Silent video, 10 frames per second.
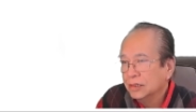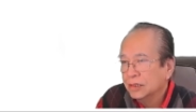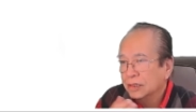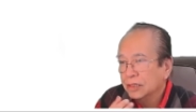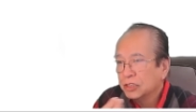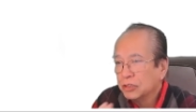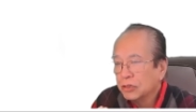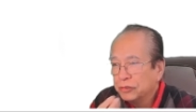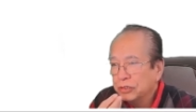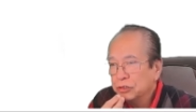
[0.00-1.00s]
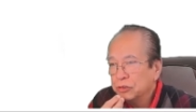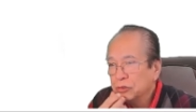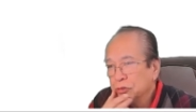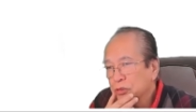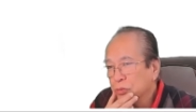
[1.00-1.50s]
This software is
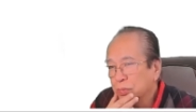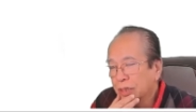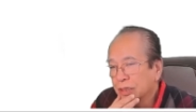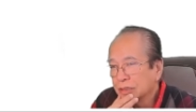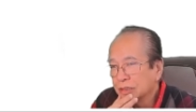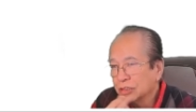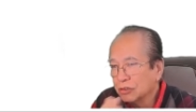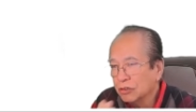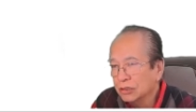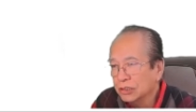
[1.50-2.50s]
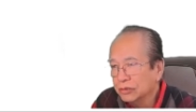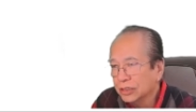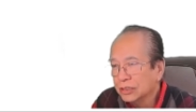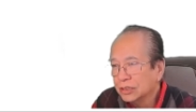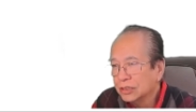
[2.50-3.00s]
used to parse the song
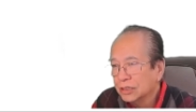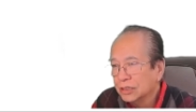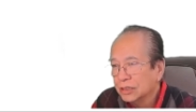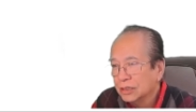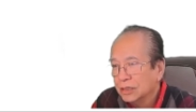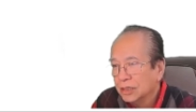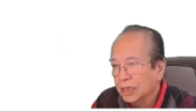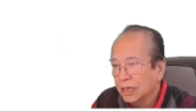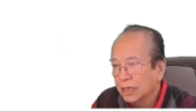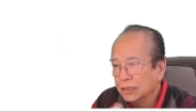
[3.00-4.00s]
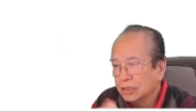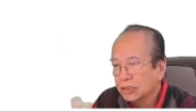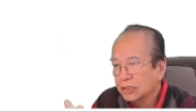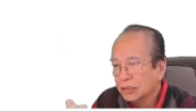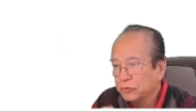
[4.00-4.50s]
lyrics, and the
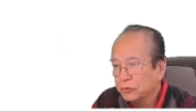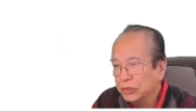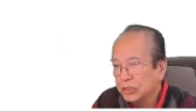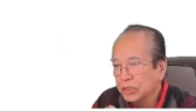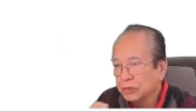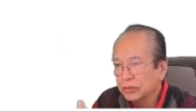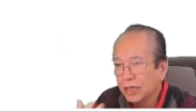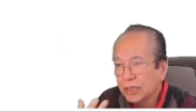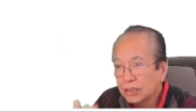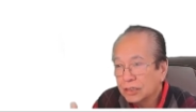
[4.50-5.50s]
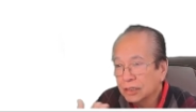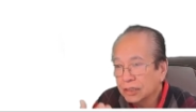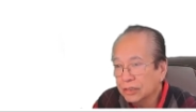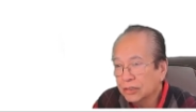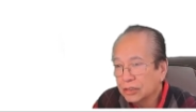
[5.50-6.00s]
software synchronizes the
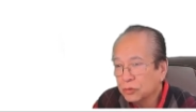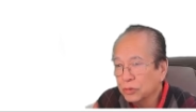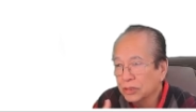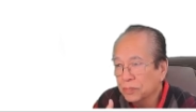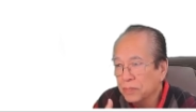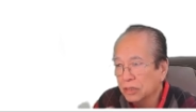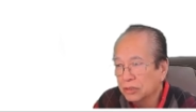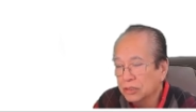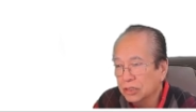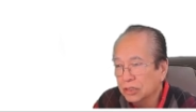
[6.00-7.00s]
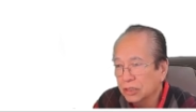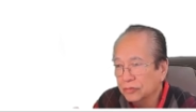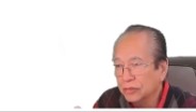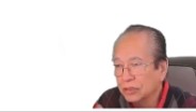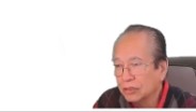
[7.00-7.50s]
lyrics with the melody of the
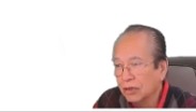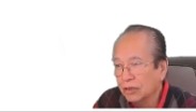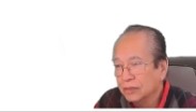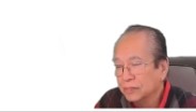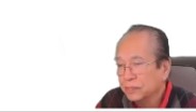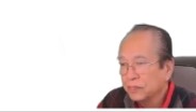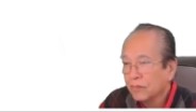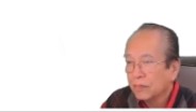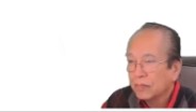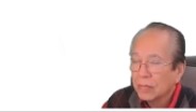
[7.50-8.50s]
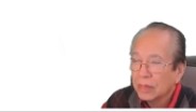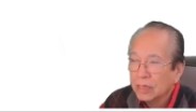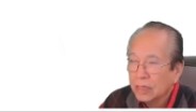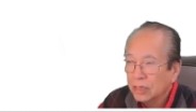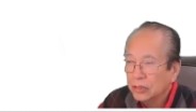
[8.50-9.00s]
song.
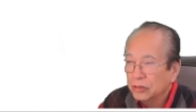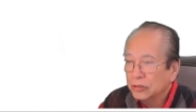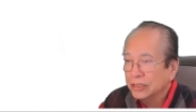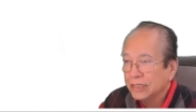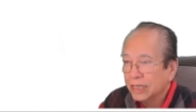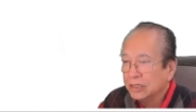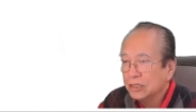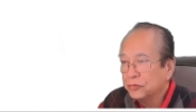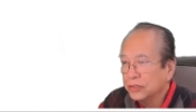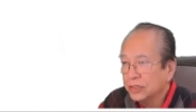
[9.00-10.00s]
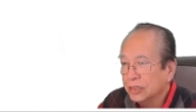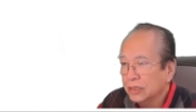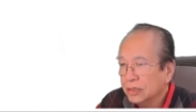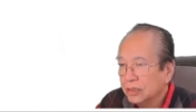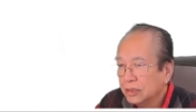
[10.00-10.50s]
You can get this free
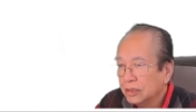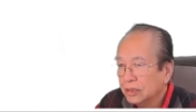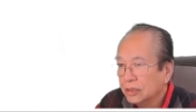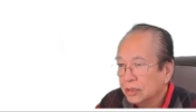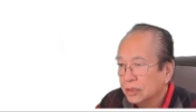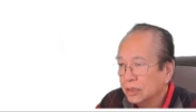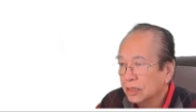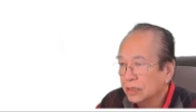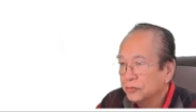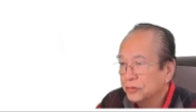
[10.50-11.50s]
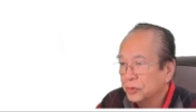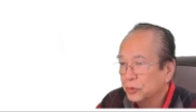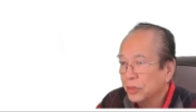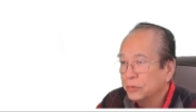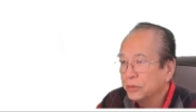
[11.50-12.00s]
from the
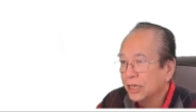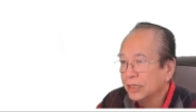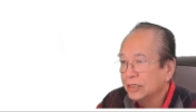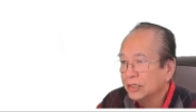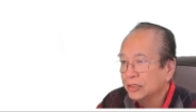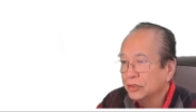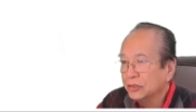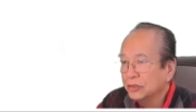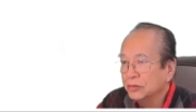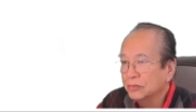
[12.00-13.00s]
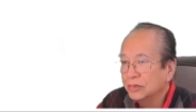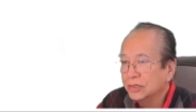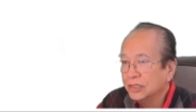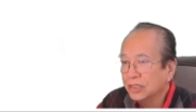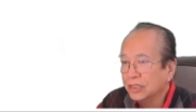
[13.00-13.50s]
website here. You could
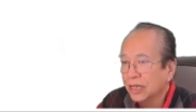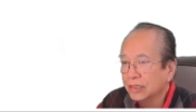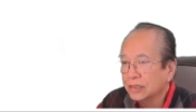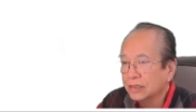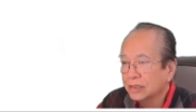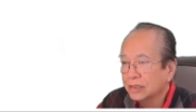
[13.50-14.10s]
see that.